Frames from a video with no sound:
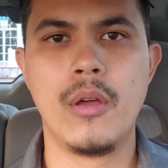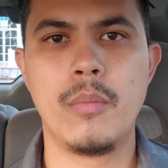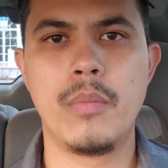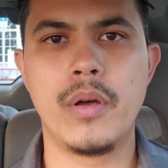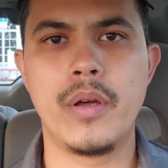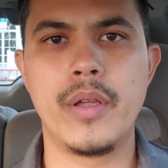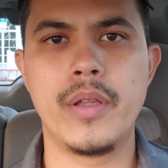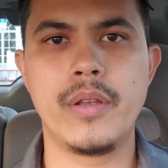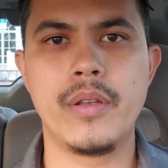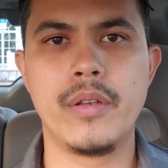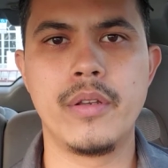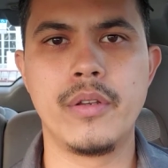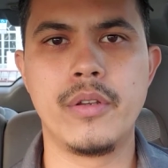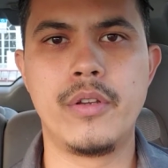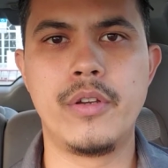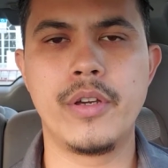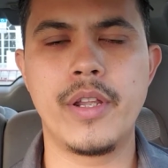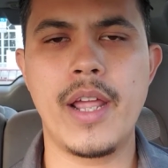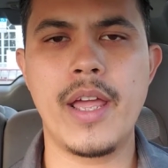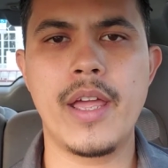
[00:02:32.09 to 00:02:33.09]
But
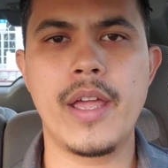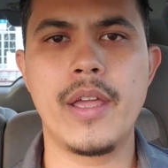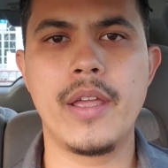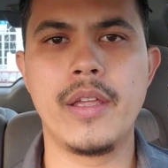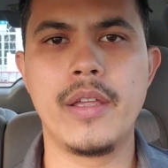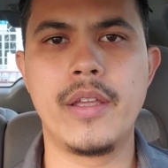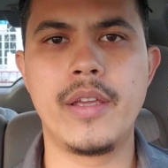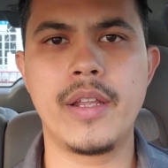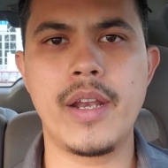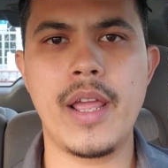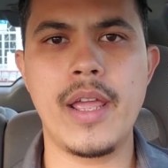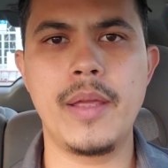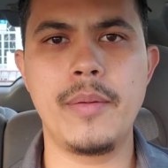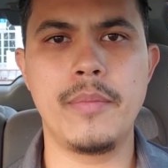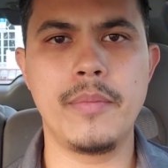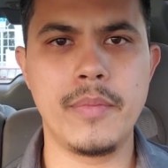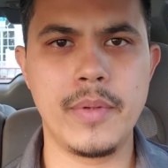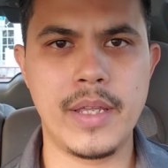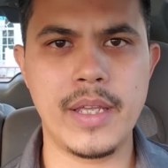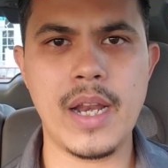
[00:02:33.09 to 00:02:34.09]
can
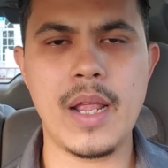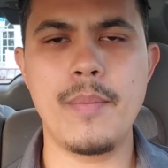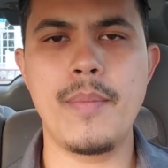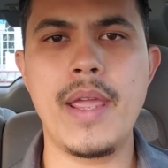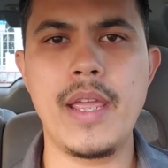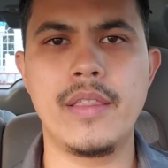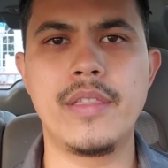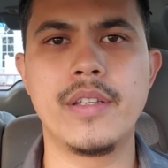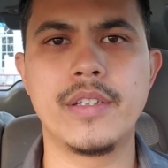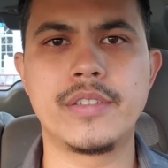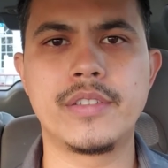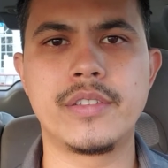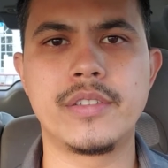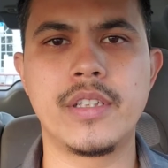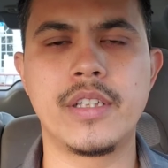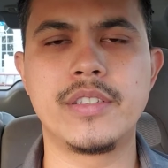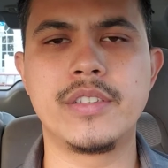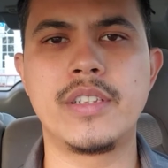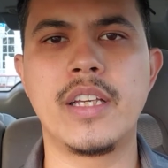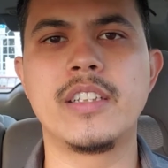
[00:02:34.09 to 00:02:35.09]
I make this
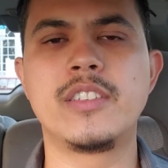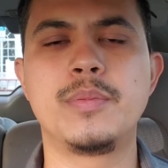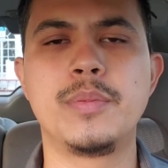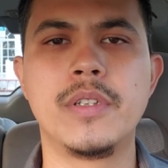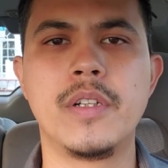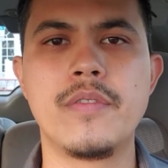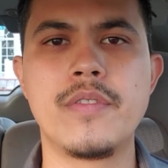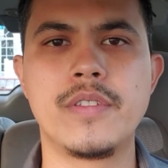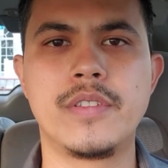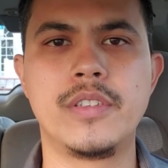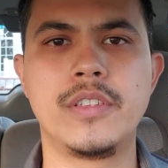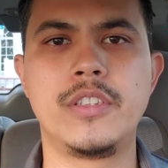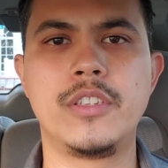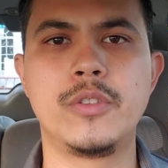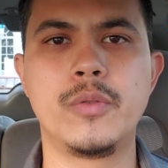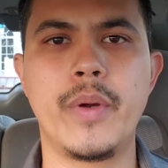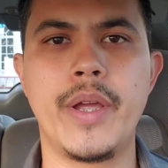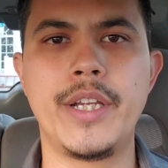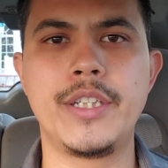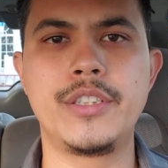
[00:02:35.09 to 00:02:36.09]
assessment of the
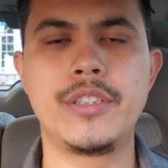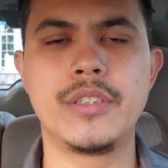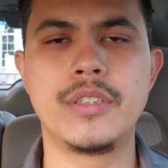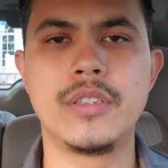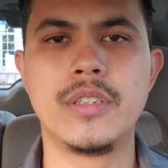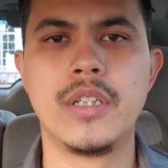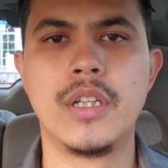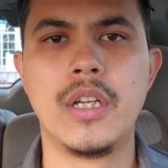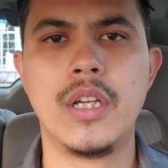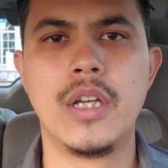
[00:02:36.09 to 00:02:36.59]
situation?